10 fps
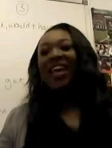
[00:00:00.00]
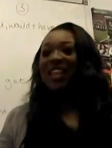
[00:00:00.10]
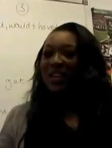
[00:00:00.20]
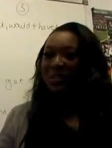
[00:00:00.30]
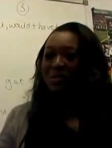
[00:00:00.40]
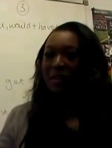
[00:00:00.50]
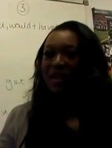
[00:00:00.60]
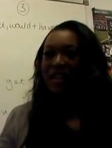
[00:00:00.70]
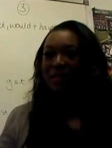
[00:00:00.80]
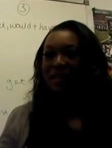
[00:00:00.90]
Hello, my
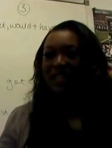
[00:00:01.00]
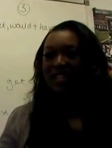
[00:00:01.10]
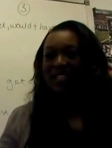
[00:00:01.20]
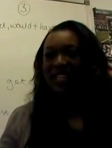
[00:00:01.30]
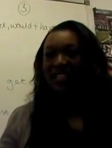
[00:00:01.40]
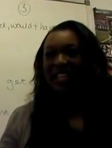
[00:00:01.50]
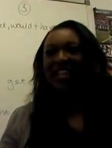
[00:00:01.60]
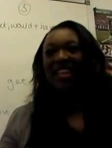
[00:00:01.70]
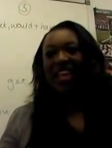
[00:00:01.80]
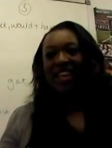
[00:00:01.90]
name is
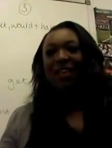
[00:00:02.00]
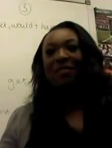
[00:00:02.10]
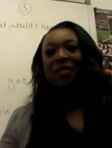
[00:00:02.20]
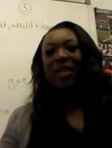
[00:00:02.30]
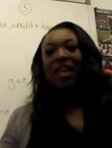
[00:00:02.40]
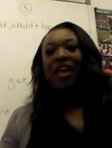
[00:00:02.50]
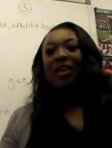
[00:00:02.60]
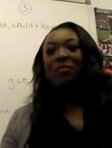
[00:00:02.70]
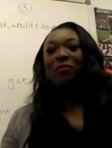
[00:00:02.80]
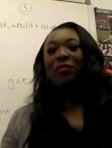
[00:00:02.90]
Daniela.
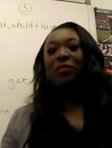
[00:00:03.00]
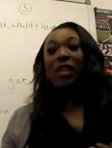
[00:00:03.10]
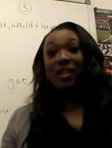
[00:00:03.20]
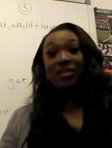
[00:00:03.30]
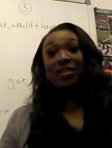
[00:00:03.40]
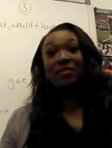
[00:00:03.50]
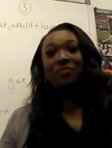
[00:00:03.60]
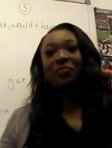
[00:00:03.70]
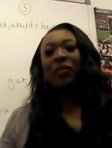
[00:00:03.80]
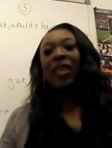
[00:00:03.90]
I'm from London,
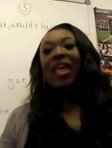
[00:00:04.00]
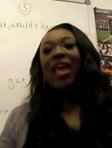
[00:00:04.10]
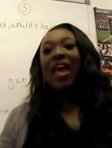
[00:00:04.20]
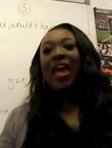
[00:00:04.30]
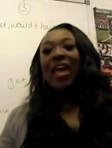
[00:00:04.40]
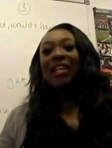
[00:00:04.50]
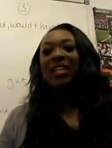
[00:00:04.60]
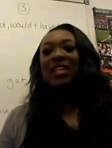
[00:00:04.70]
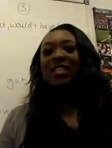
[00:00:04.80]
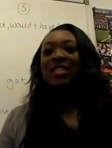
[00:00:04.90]

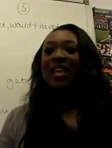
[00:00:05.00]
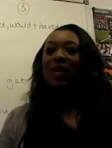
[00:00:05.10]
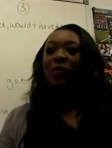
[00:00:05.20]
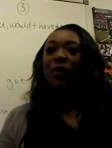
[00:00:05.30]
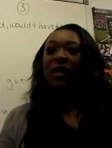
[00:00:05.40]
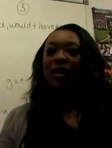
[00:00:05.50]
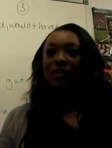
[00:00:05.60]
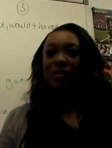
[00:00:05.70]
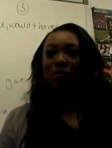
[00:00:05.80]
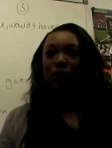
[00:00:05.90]
and today we're going
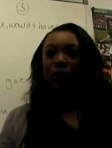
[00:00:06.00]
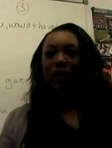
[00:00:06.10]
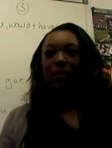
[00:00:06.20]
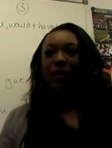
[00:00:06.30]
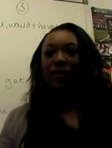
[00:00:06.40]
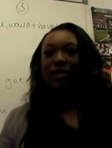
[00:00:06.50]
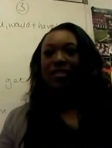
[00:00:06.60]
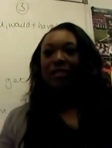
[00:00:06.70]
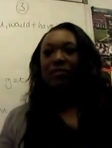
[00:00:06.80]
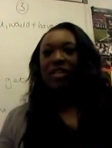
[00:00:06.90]
to talk about a
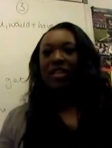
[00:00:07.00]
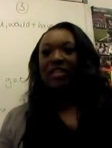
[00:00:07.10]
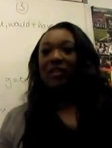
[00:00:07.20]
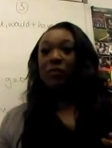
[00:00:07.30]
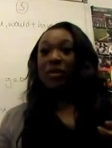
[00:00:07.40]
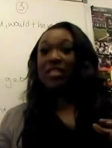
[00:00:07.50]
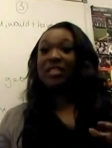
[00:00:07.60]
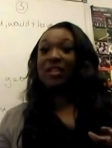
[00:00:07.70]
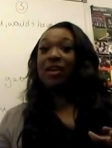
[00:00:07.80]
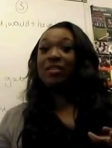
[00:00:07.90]
subject that we
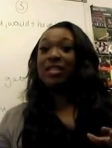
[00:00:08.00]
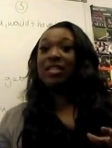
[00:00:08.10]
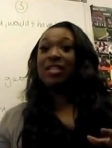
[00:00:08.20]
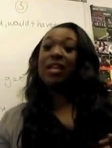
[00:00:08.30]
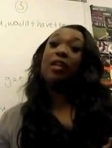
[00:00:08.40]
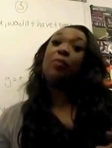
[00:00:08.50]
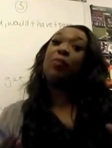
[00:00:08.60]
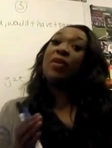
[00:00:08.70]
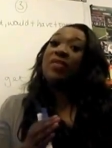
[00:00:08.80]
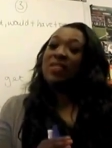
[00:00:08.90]
started in a
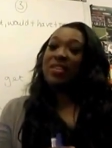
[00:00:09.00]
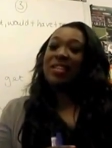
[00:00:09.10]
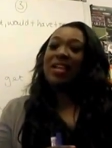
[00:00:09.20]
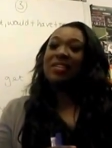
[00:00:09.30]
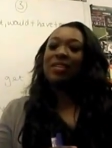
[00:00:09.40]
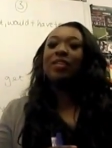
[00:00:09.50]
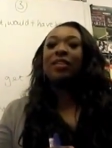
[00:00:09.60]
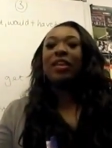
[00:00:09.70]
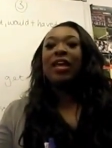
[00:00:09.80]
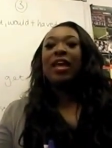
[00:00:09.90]
previous lesson,
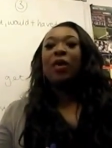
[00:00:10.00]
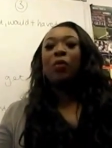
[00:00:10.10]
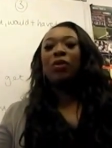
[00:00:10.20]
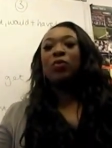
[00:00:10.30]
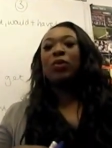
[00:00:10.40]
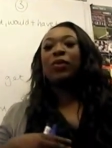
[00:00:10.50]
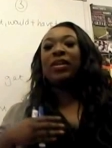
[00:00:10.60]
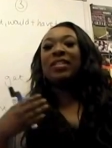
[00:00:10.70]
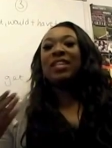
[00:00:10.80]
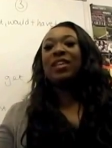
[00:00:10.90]
which we will
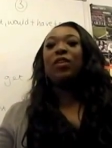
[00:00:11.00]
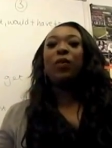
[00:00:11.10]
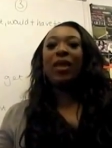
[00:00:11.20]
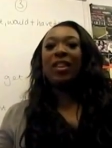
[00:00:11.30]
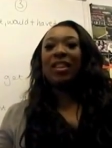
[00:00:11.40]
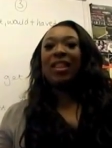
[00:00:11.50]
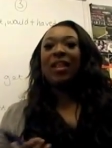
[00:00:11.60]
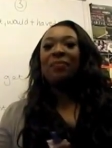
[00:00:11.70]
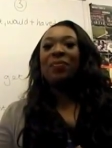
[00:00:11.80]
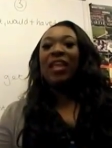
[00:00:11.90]
continue with,
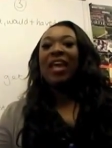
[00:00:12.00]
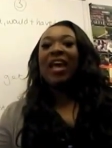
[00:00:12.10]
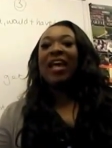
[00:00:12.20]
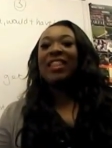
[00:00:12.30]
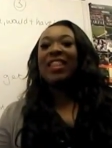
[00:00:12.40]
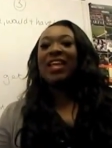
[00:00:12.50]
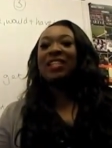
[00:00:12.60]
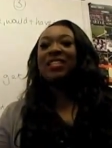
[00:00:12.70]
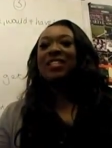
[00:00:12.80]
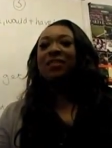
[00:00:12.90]
and
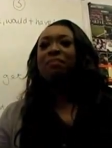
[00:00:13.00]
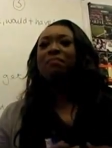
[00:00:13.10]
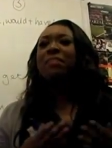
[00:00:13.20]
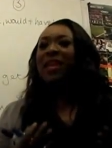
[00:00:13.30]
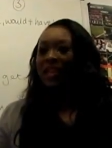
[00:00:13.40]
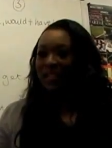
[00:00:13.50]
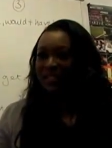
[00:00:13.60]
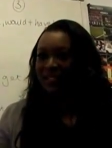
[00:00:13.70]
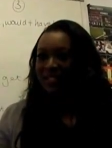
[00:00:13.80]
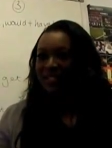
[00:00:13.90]
that's the
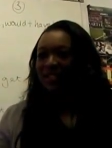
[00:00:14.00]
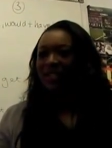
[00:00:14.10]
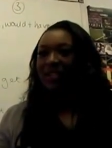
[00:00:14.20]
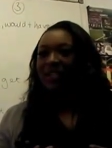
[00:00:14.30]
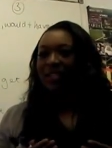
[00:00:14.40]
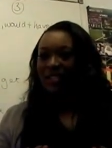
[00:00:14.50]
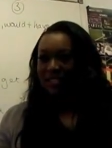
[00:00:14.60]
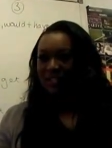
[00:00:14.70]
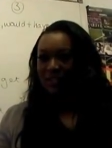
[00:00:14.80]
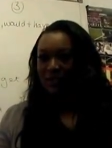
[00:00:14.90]
mixed
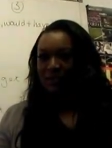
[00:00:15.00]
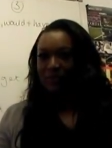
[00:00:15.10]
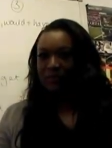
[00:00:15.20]
conditional.